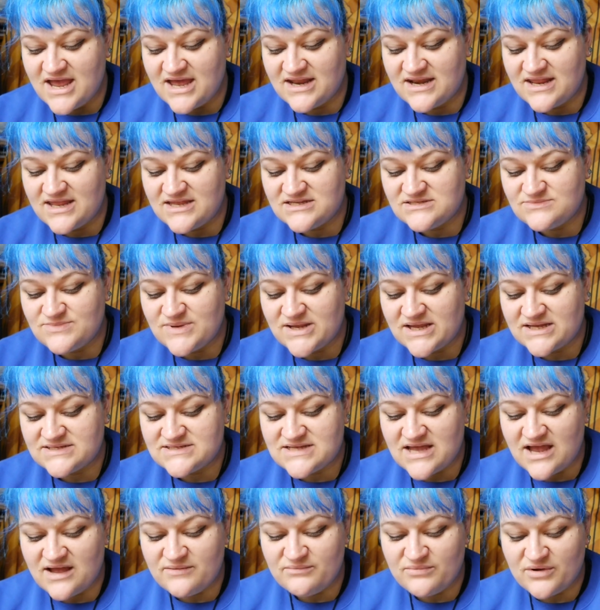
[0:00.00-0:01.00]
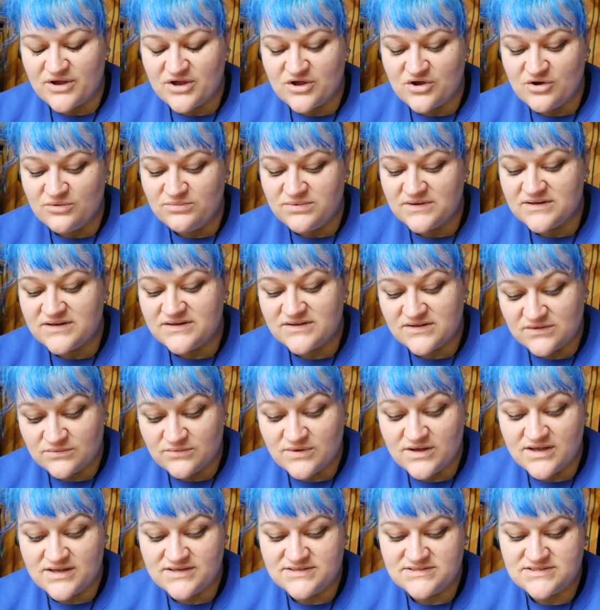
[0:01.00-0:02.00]
and he is being attacked by a goblin in the
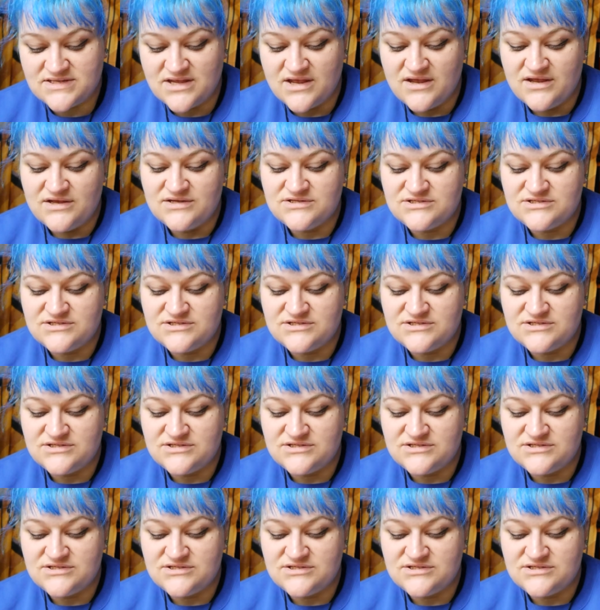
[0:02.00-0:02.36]
woods.